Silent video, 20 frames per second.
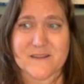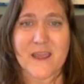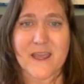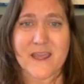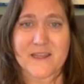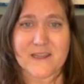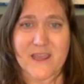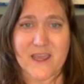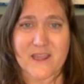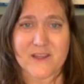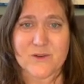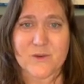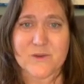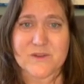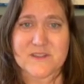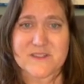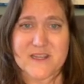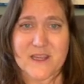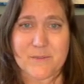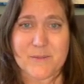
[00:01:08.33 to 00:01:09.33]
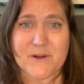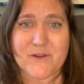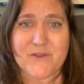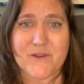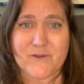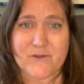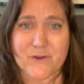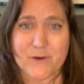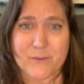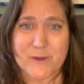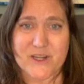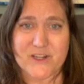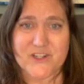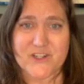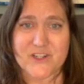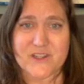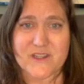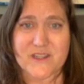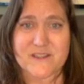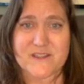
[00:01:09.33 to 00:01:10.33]
an annual statement of
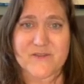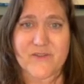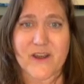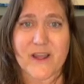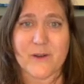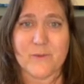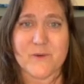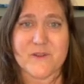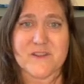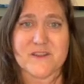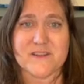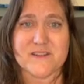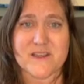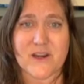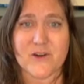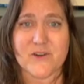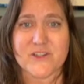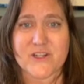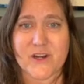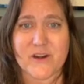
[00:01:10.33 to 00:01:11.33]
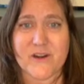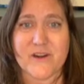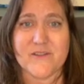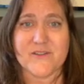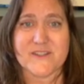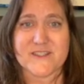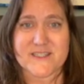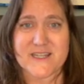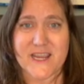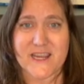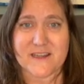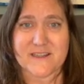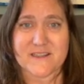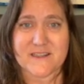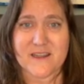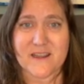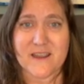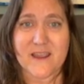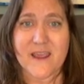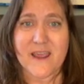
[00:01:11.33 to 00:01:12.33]
information that's filed with the Secretary of State,